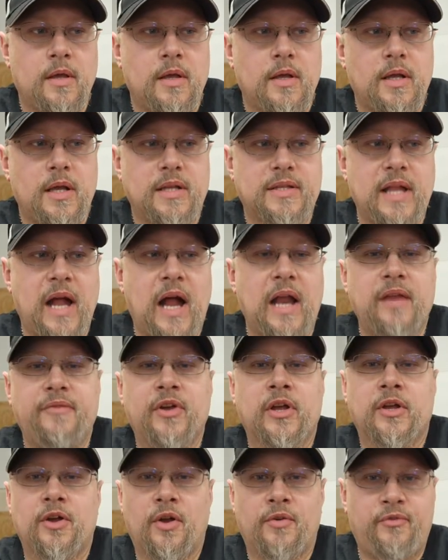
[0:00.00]

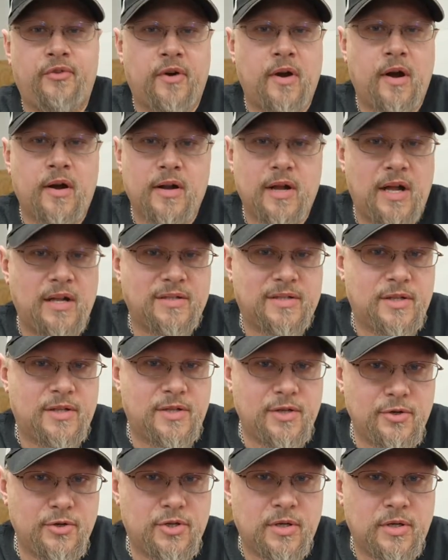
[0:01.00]
good for our
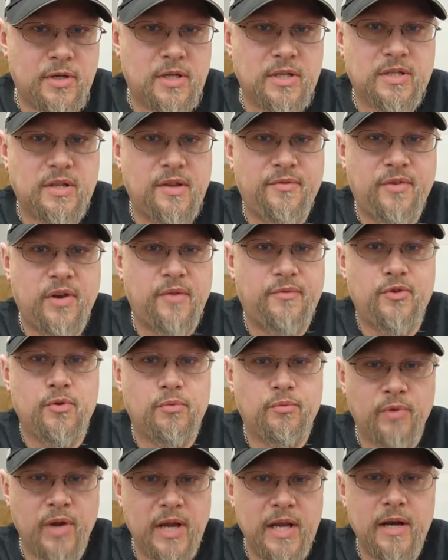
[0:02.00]
Constitution, because even if you
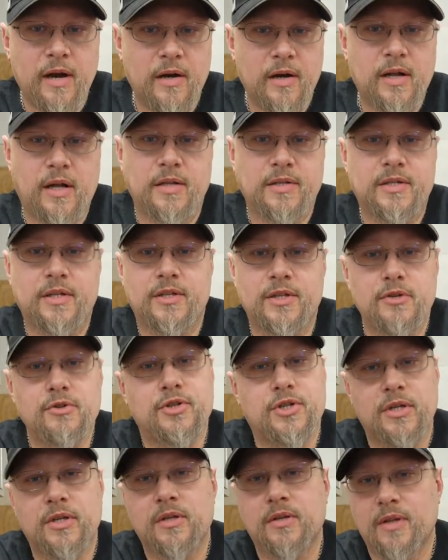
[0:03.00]
read our
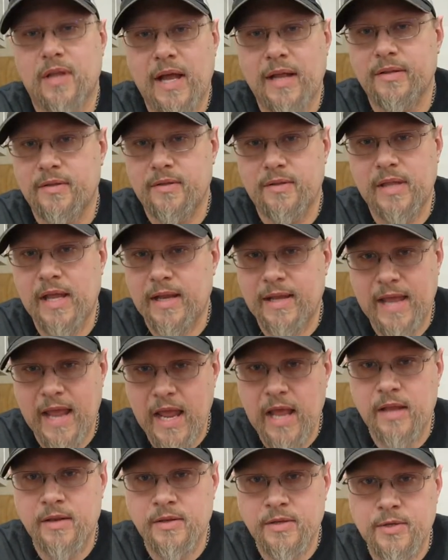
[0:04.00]
Constitution, that they
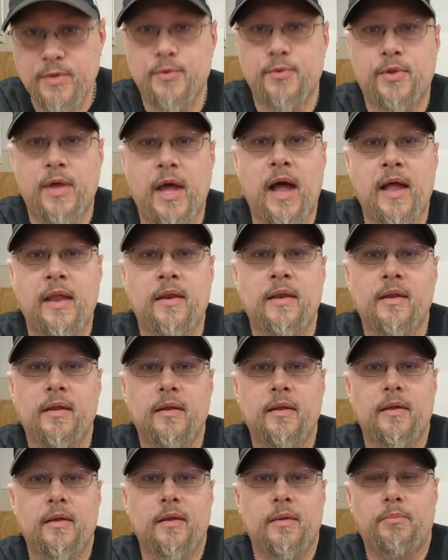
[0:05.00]
can't do that.
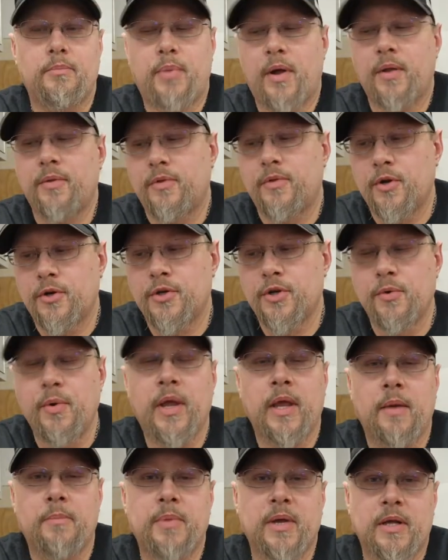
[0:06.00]
But they're
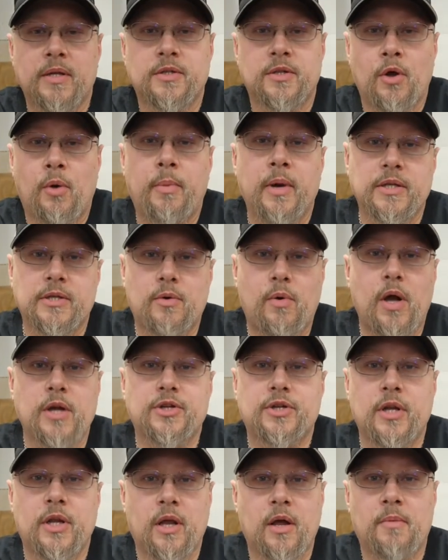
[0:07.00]
doing it because nobody's
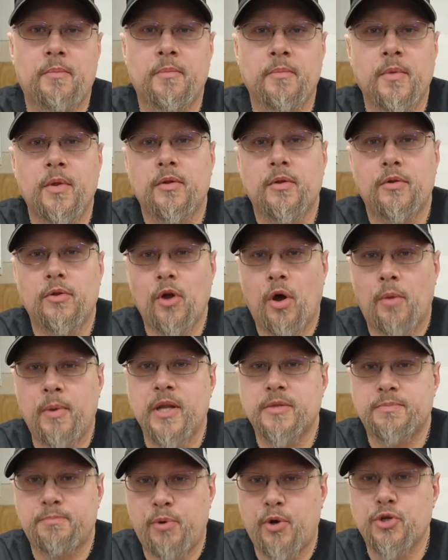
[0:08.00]
questioning them.
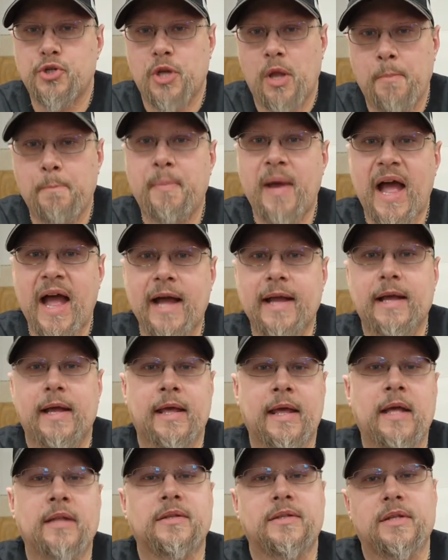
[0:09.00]
Nobody's pushing back
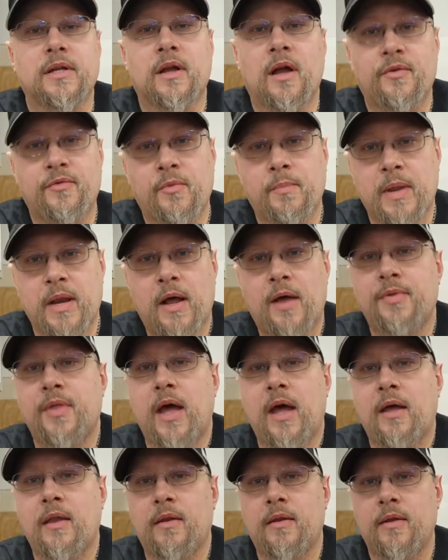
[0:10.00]
against the government on
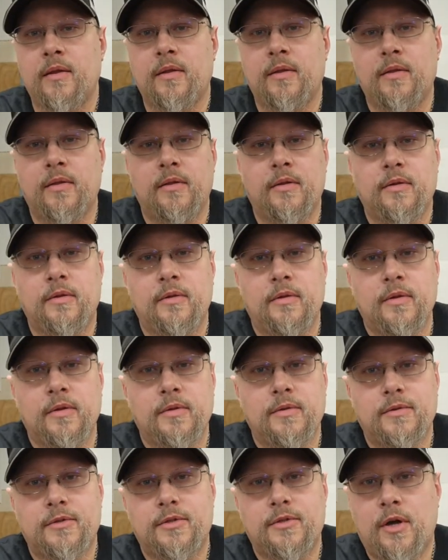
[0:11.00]
that.
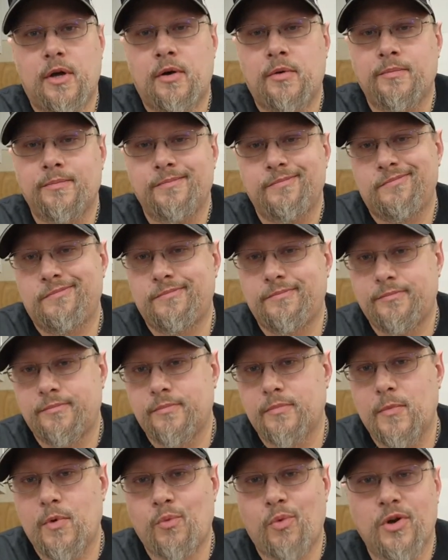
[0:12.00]
So
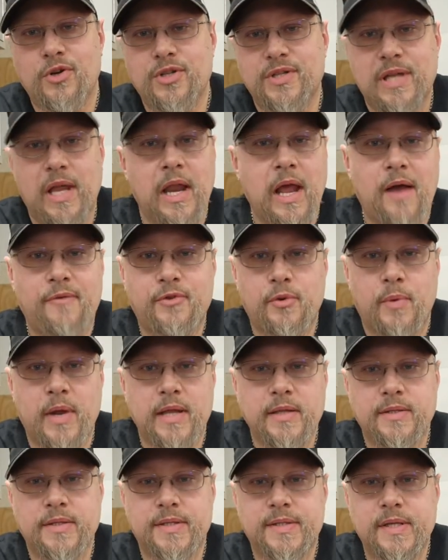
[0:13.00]
we're just going to have to
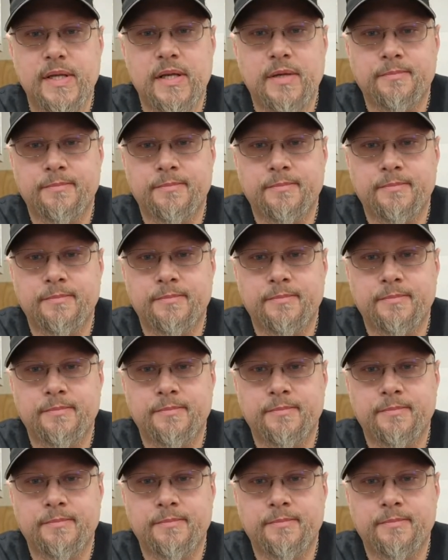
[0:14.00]
wait and see.